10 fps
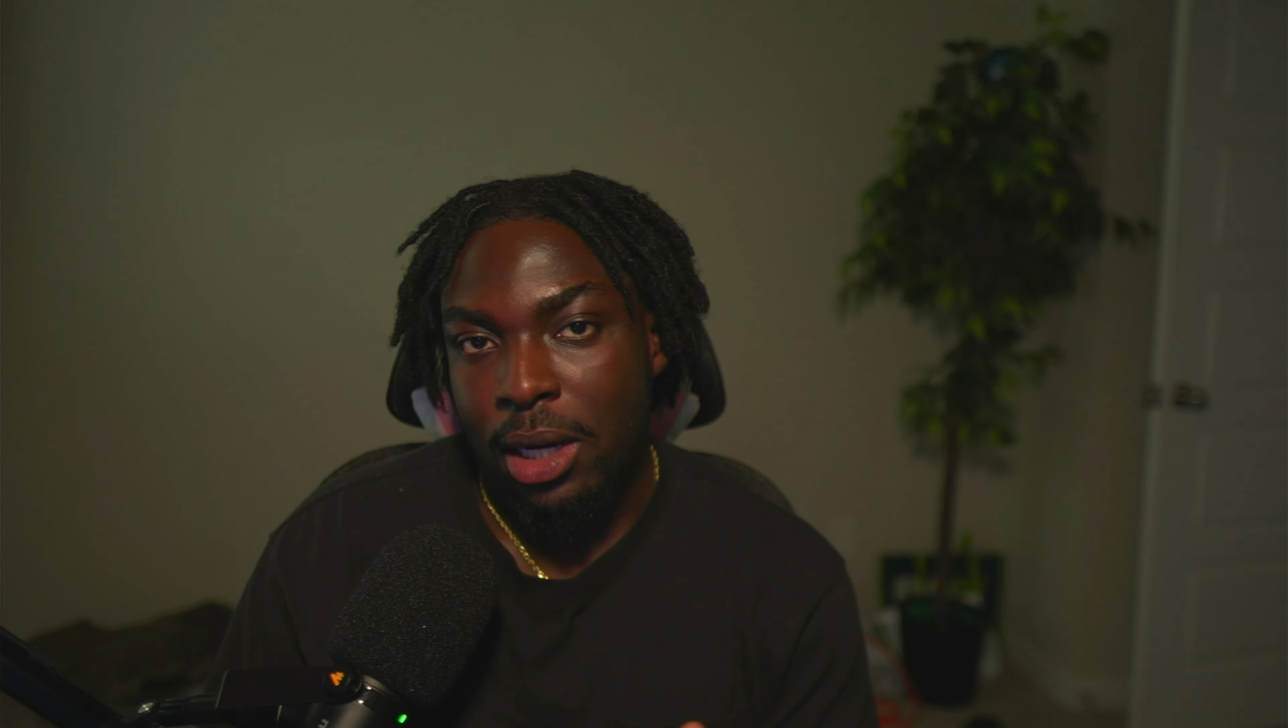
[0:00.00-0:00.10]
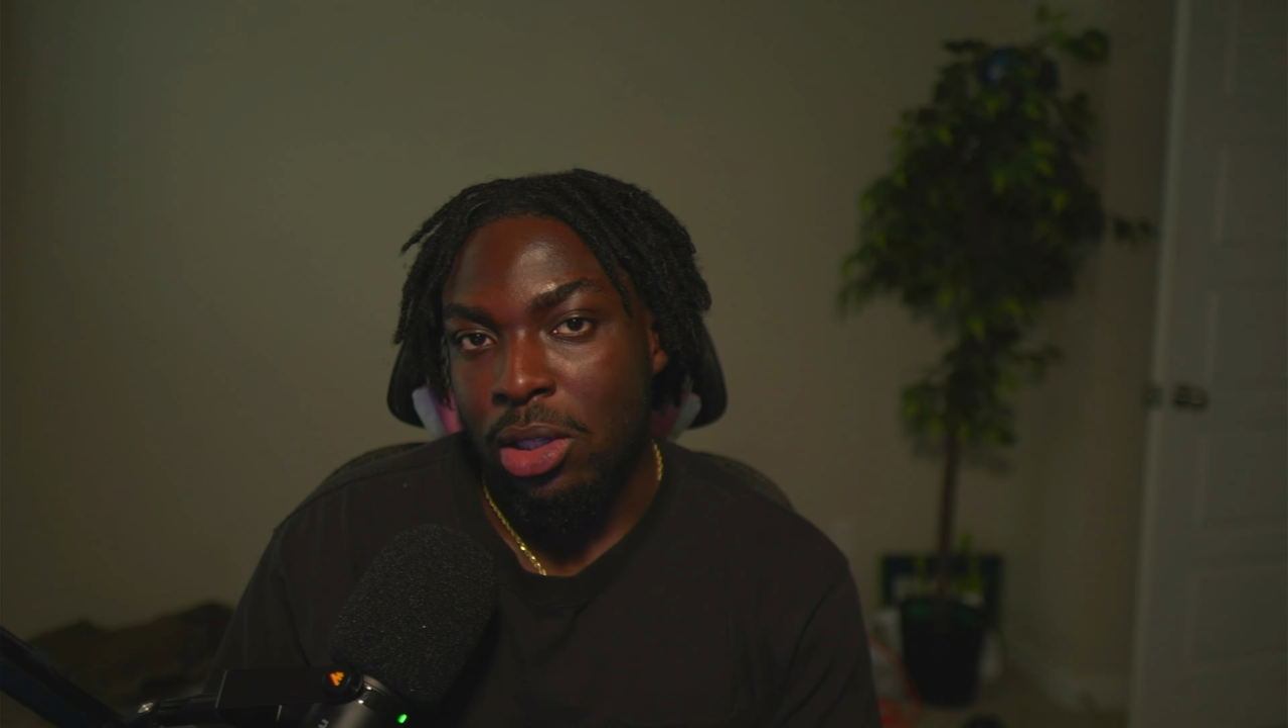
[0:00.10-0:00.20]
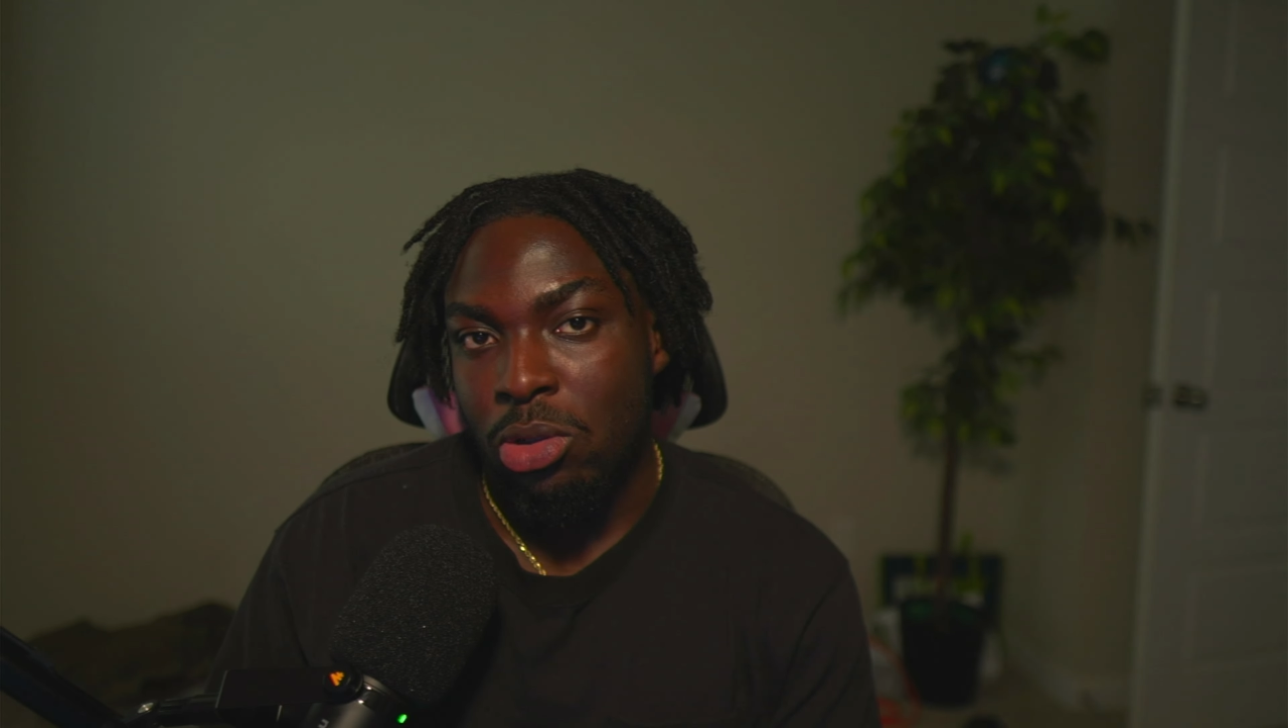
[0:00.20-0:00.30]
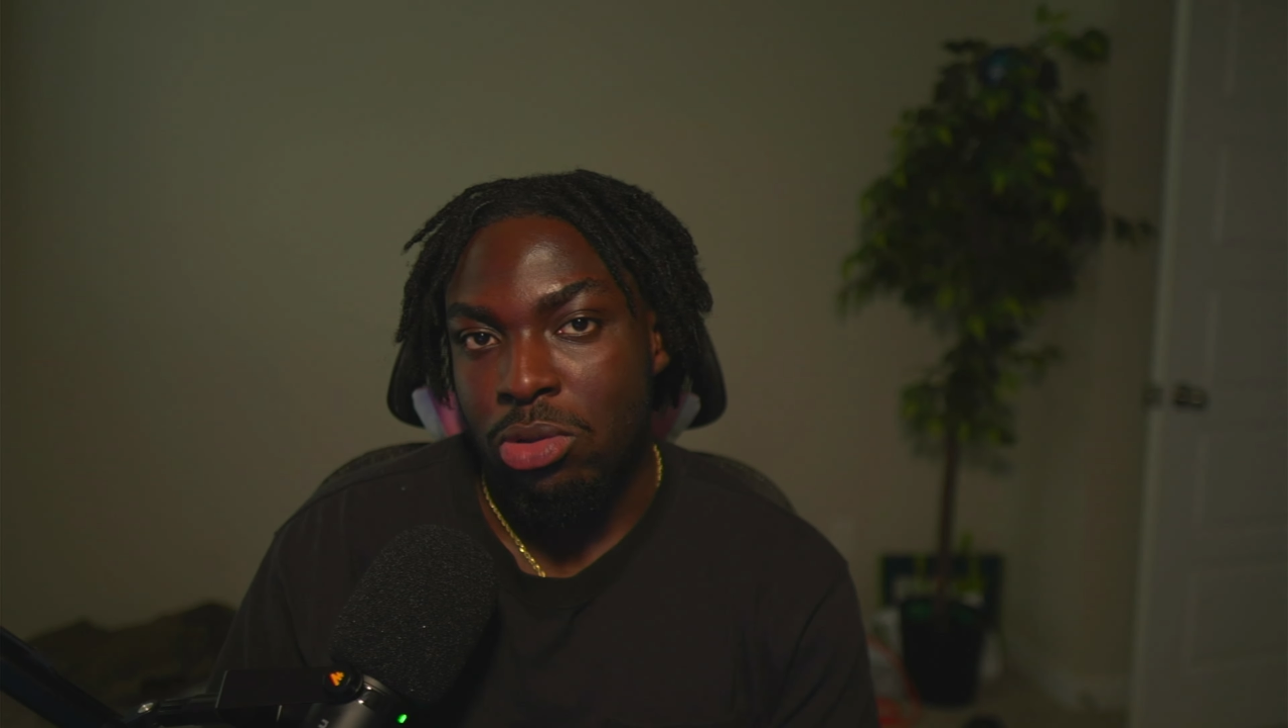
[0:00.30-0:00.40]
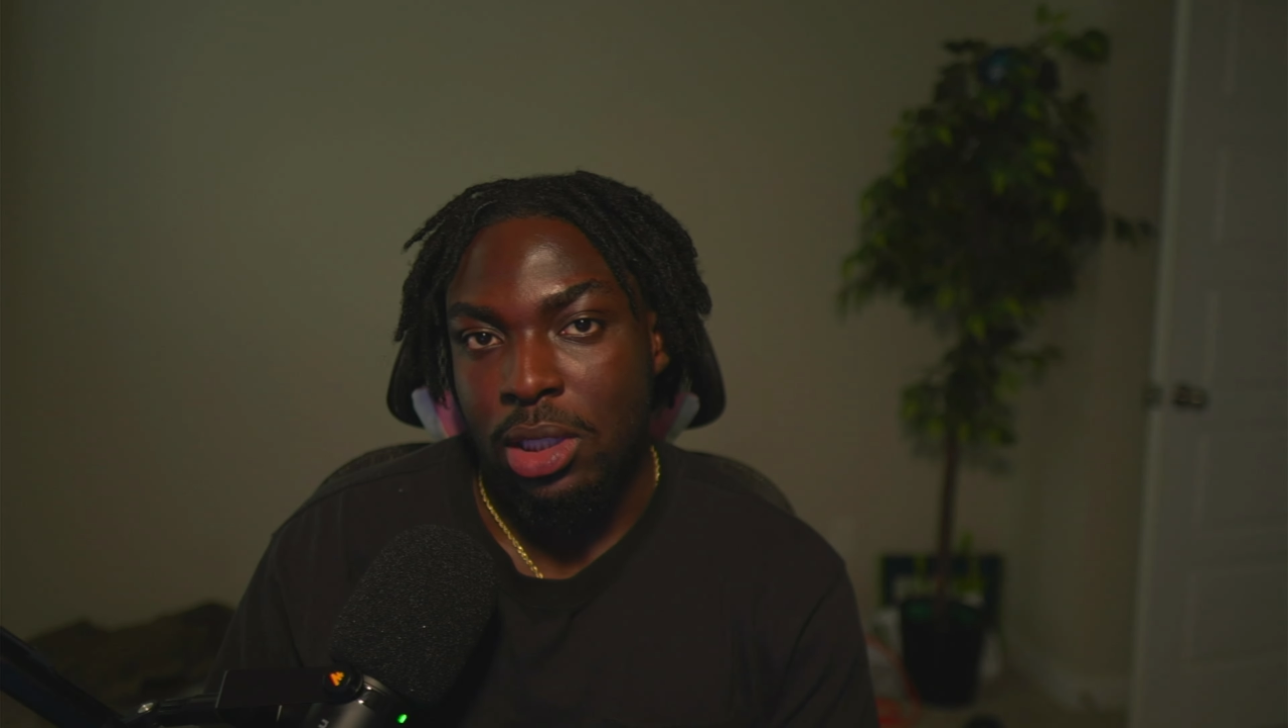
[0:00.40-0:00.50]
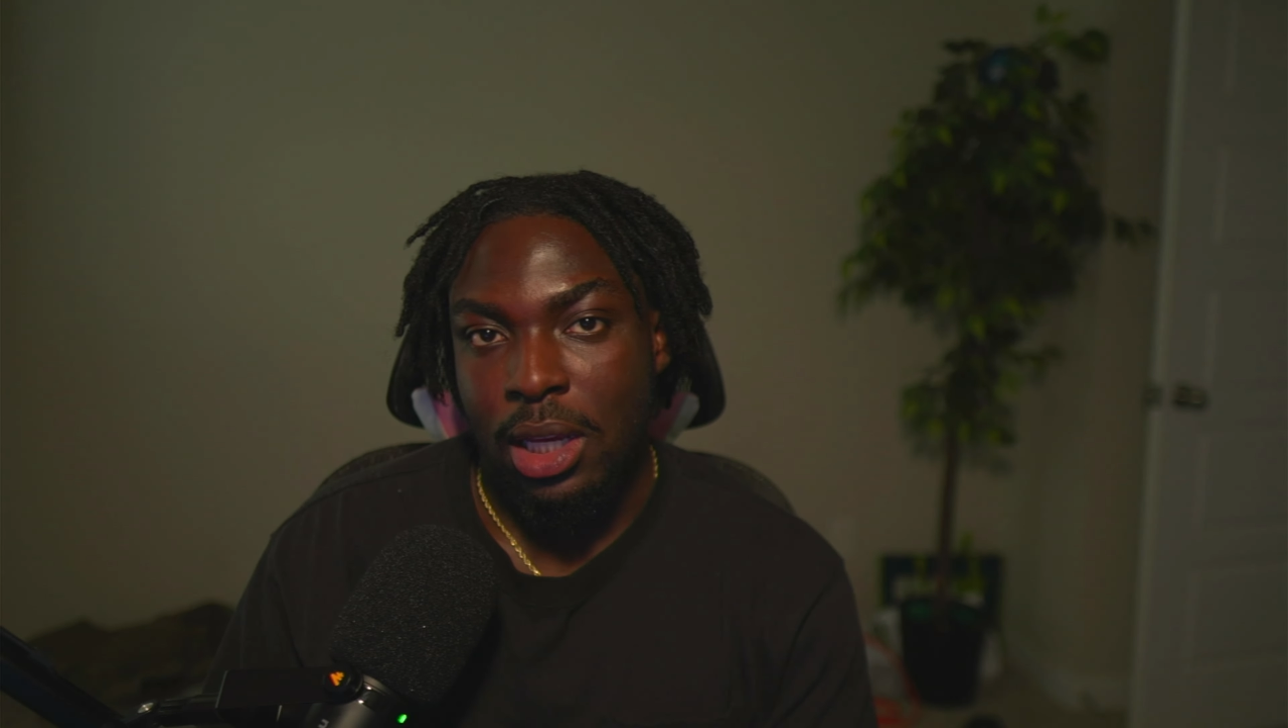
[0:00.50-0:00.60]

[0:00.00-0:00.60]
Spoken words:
usually